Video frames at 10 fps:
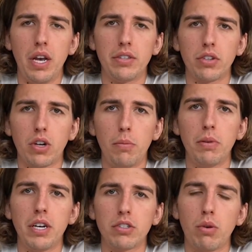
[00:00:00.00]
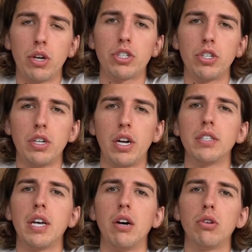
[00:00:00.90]
It's a commonly asked question and
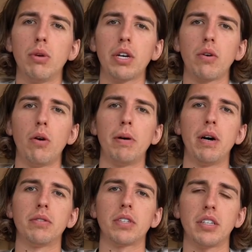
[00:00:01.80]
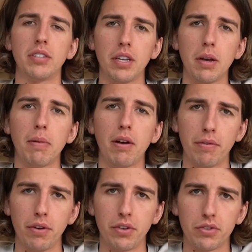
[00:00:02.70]
it's how do I go about getting my
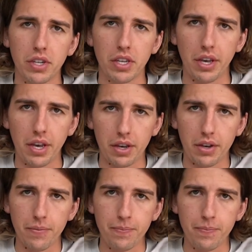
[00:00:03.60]
first gig?